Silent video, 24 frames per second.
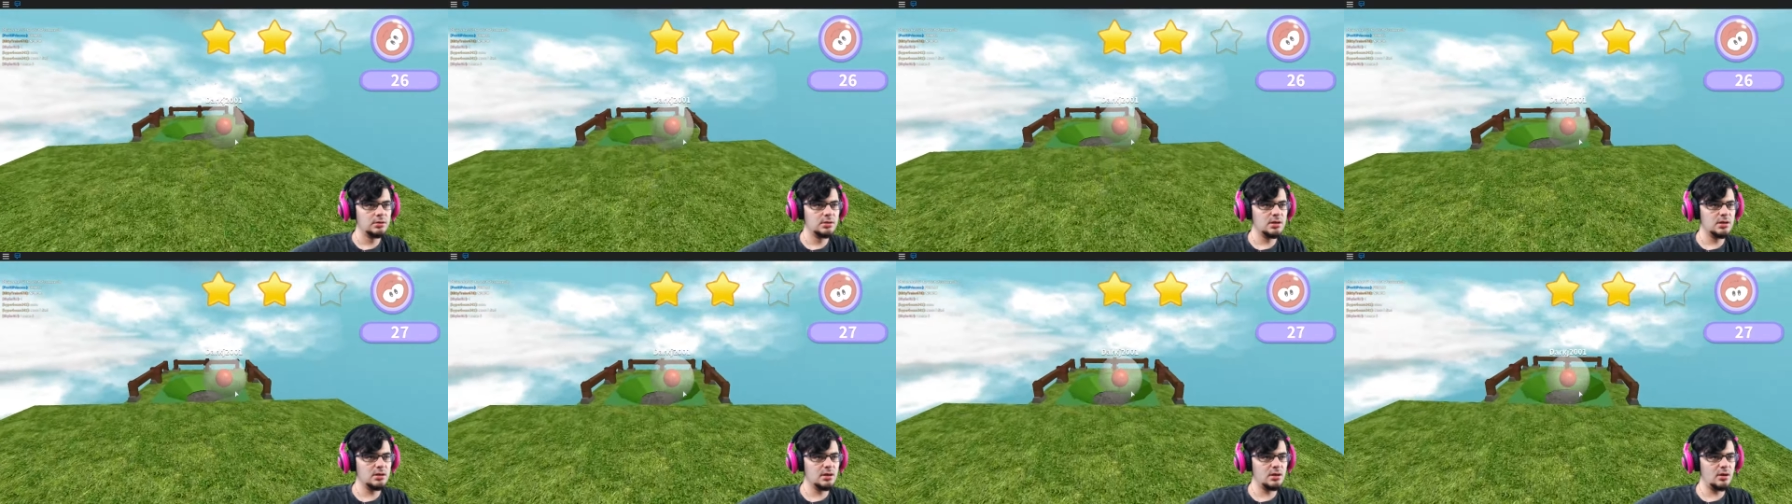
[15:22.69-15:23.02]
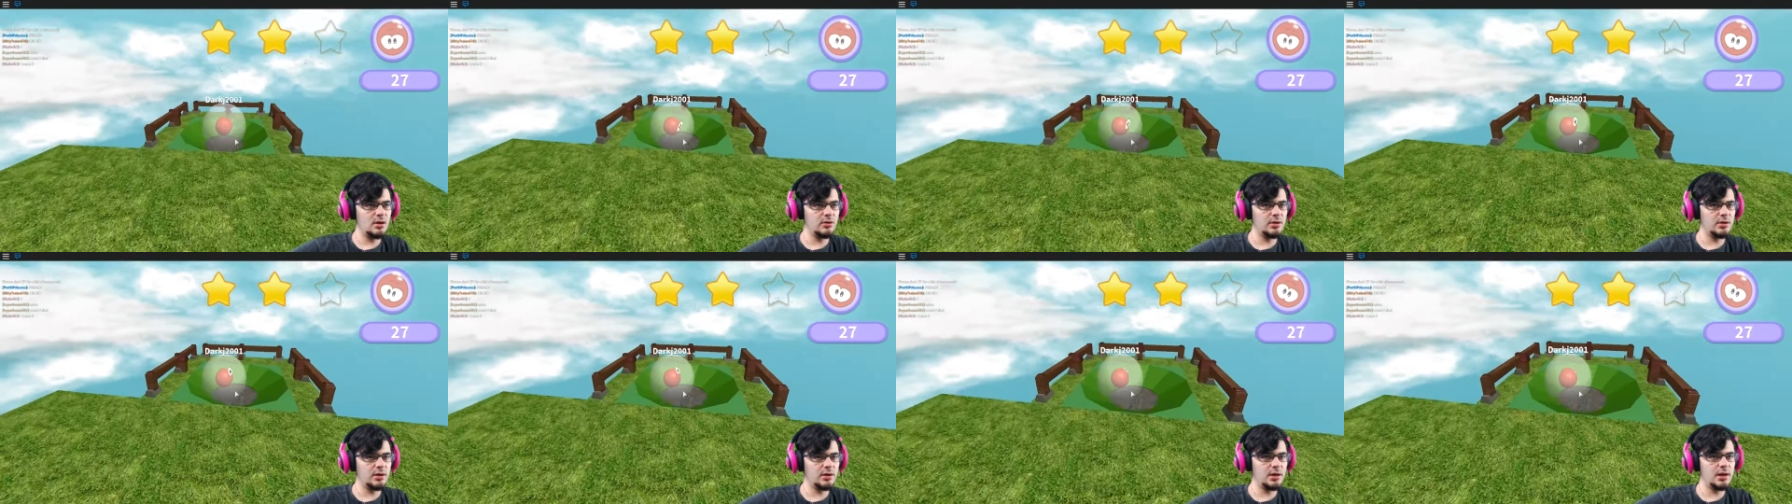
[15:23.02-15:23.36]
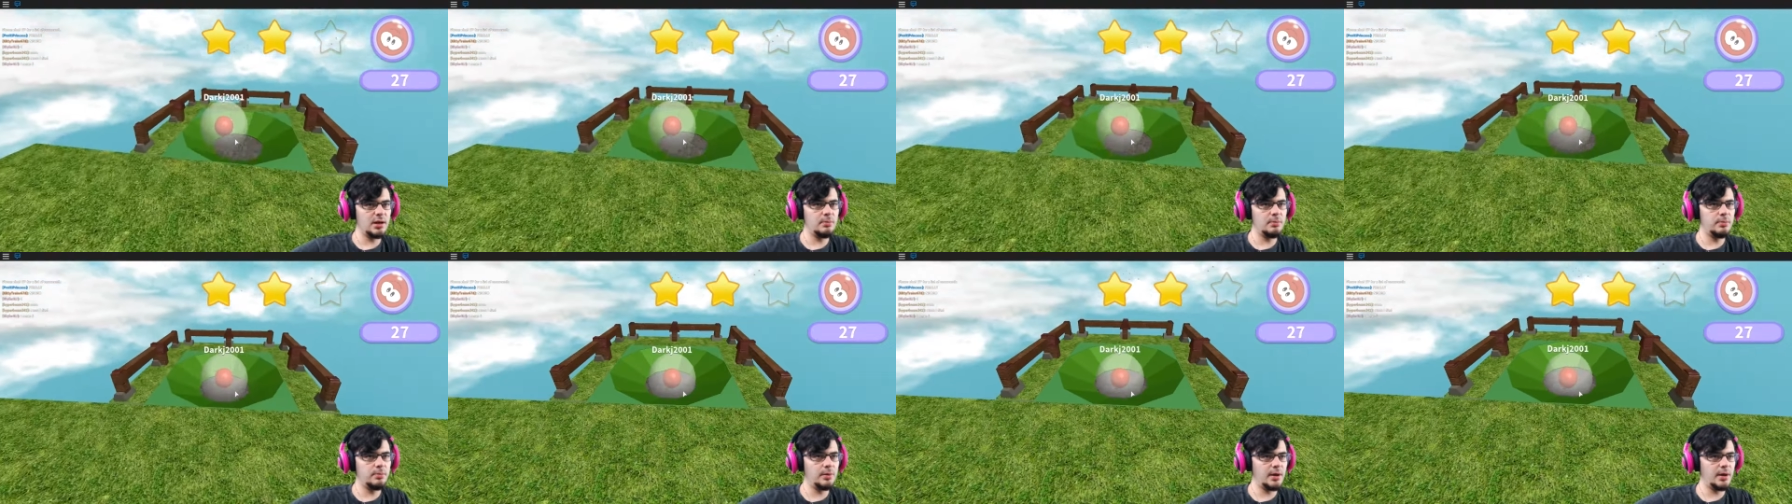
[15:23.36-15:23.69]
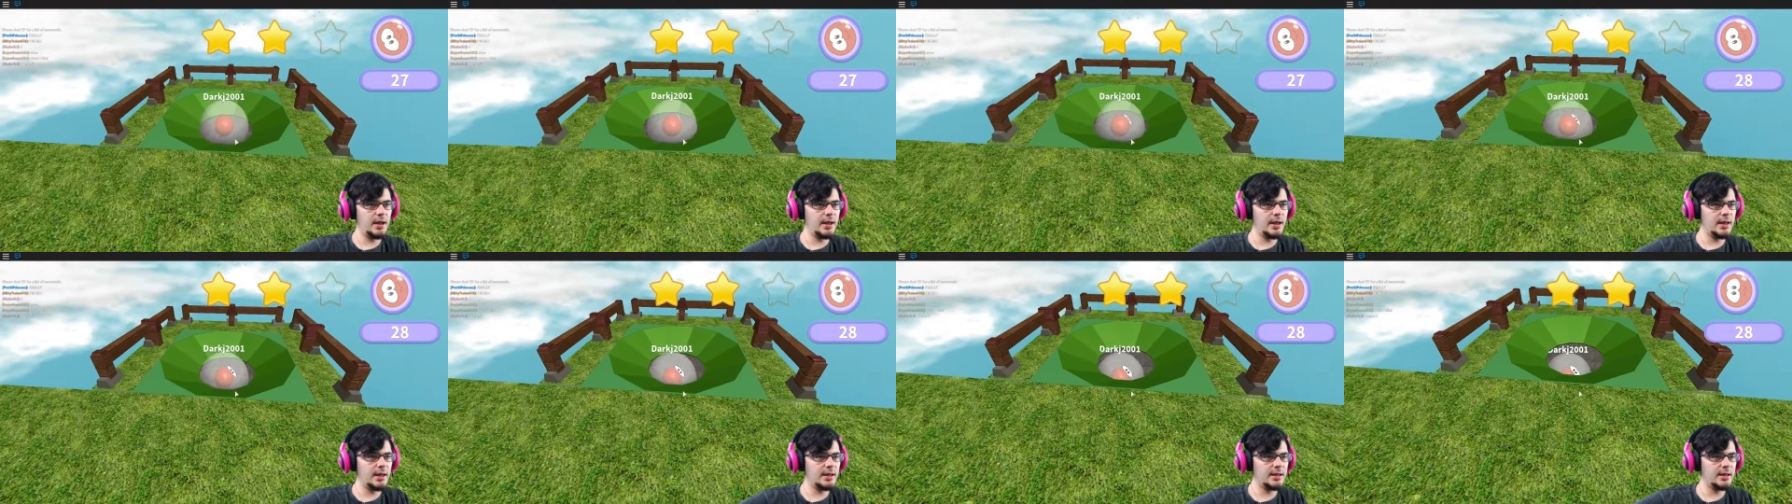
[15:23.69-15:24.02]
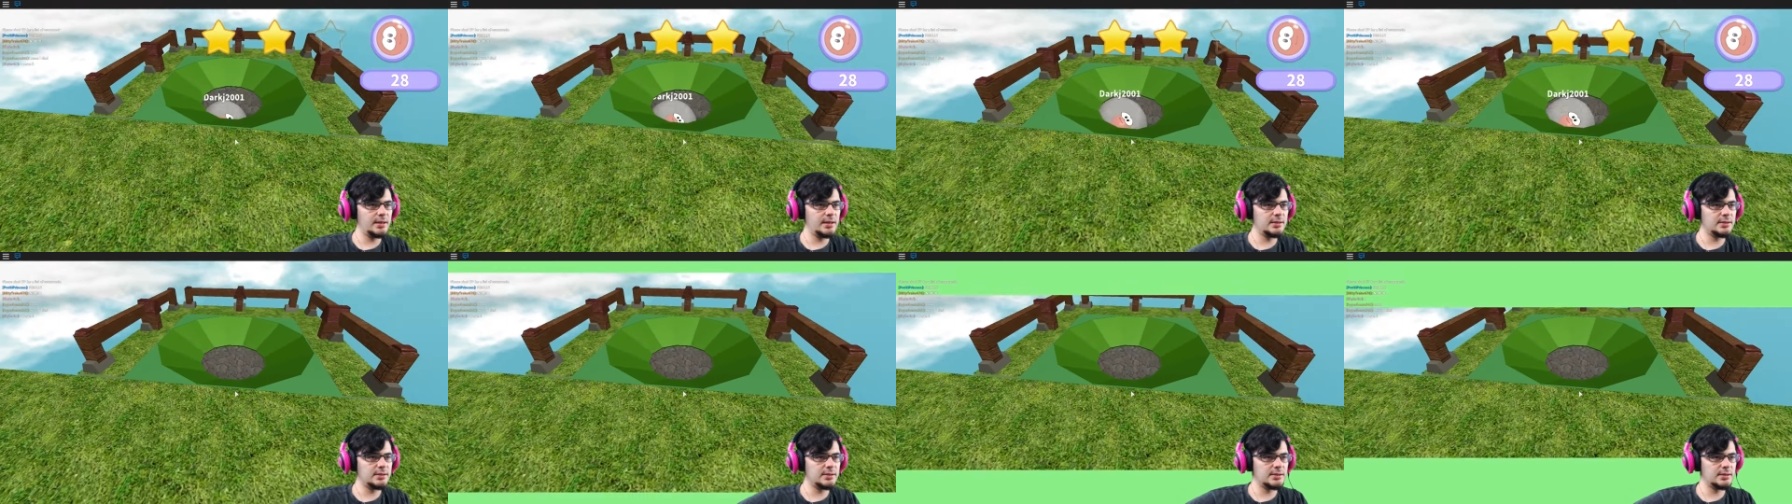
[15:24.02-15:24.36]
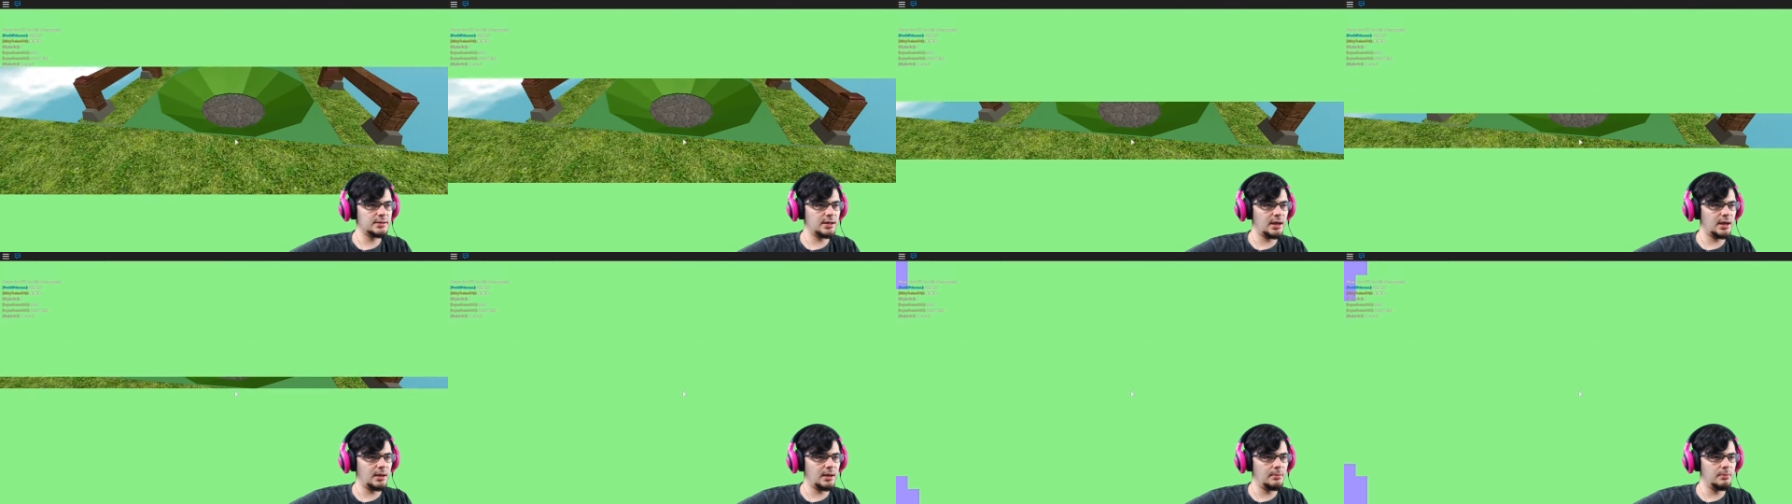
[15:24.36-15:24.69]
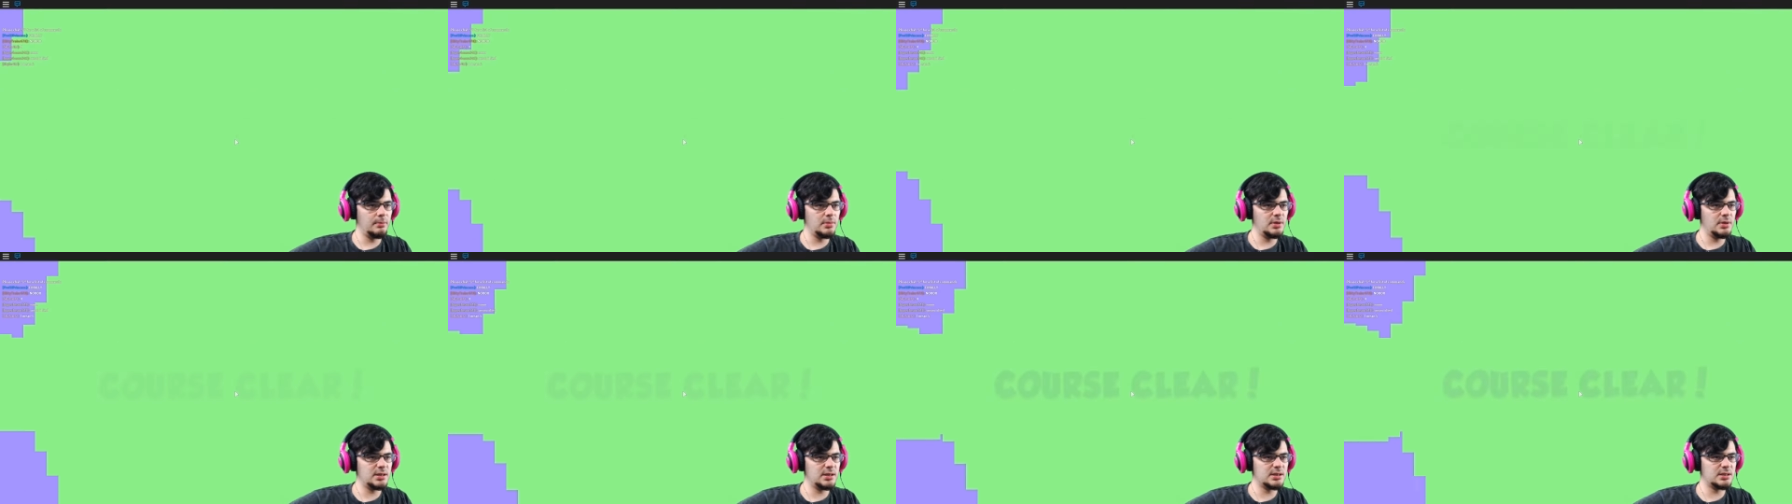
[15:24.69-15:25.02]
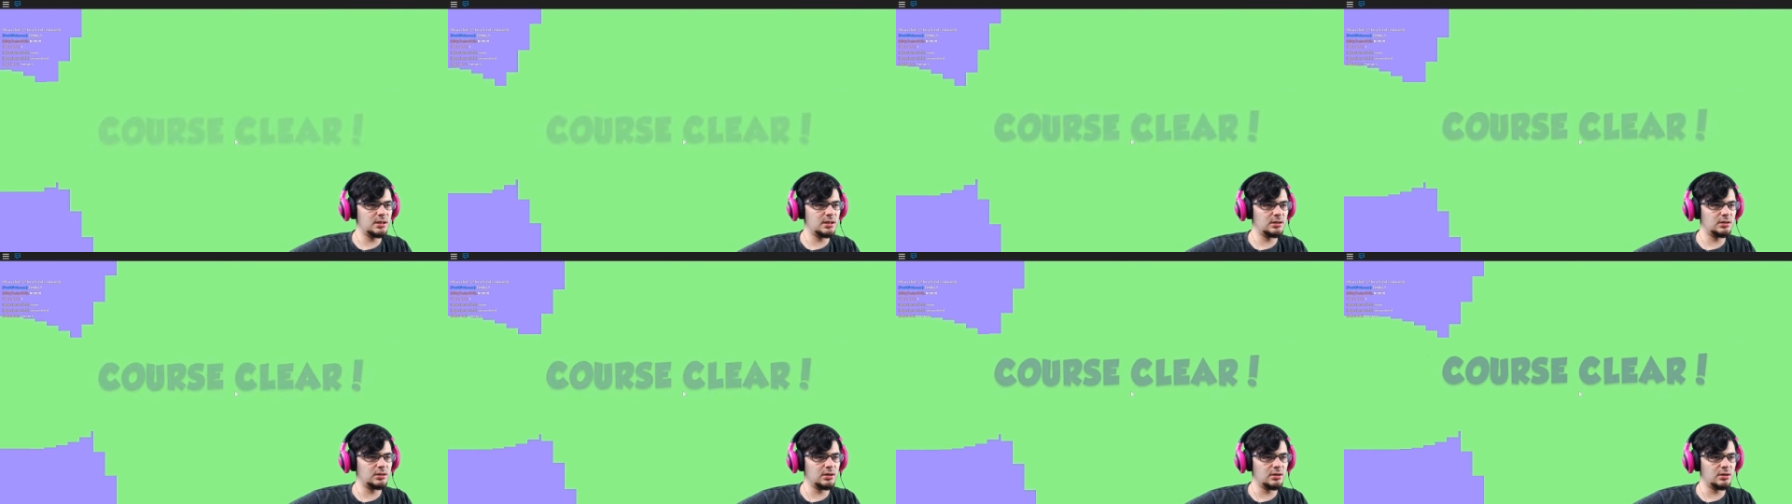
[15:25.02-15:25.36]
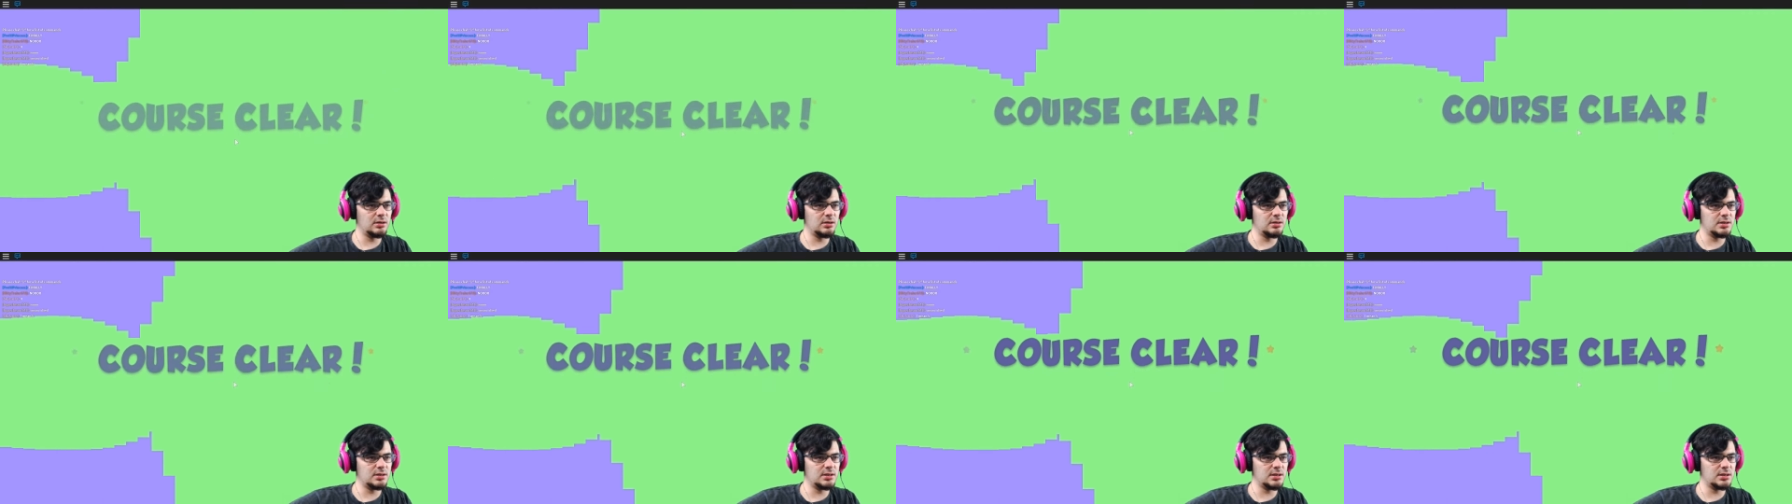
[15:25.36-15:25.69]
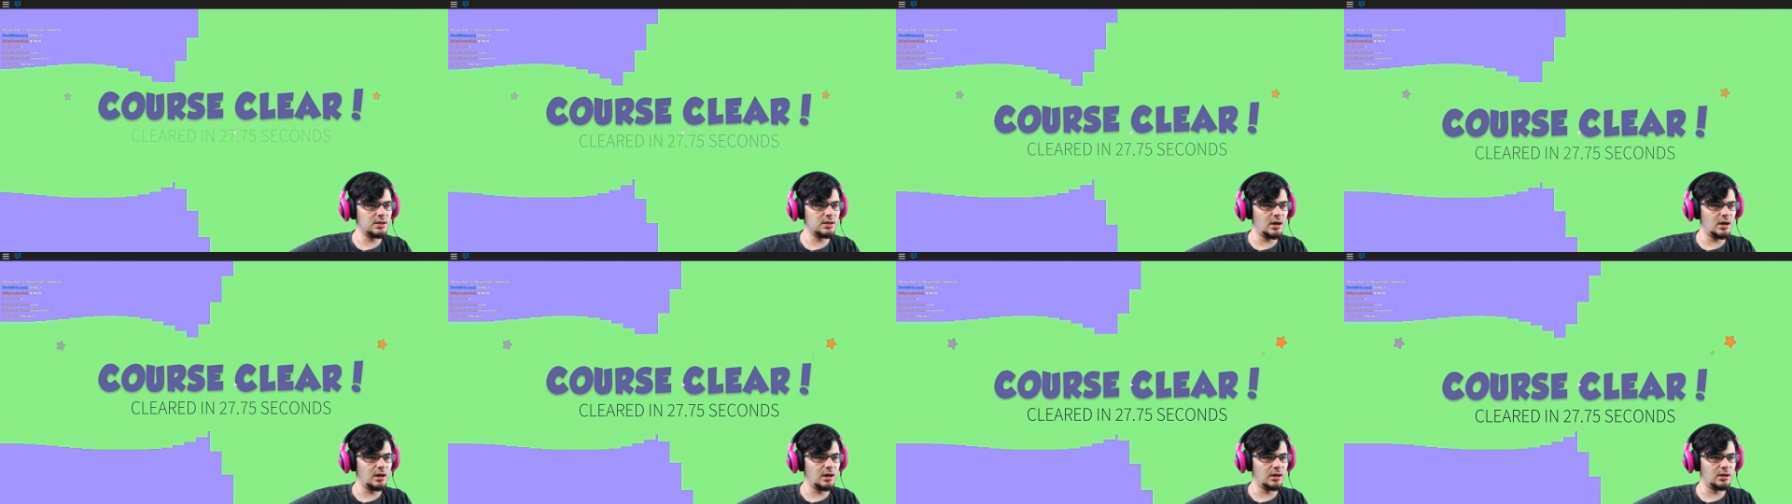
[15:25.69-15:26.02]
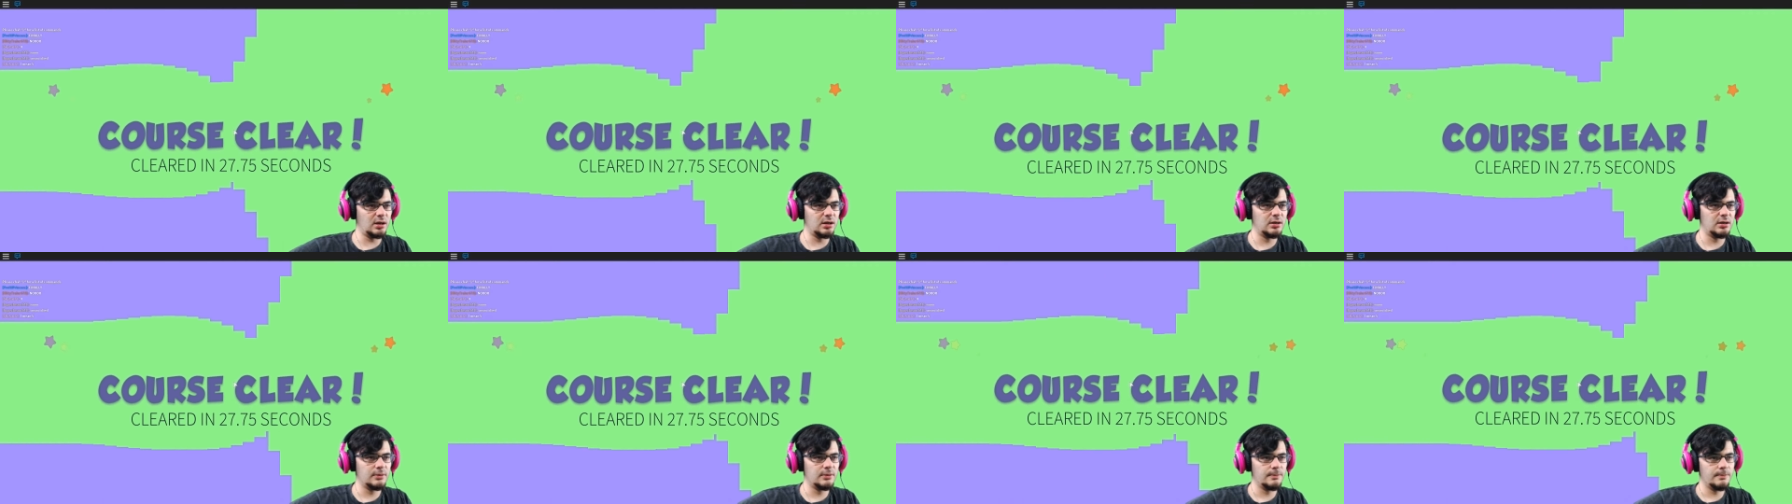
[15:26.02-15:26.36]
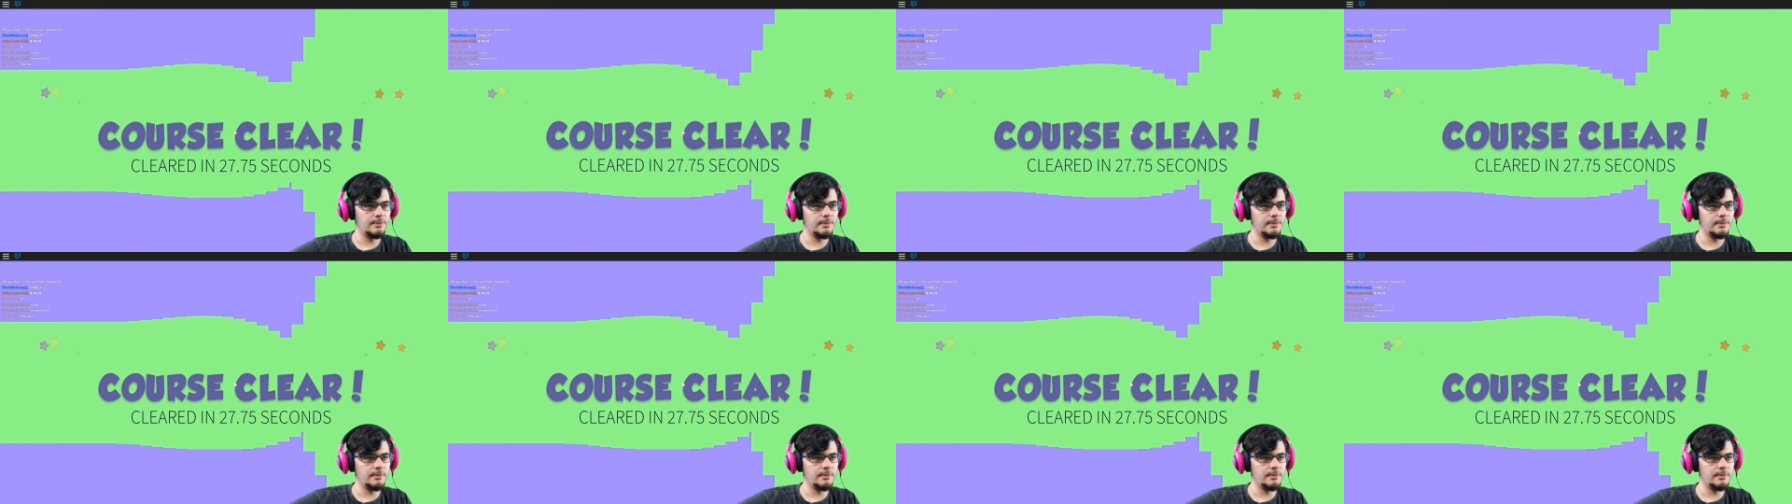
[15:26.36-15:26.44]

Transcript: to go get it, but I missed the third star.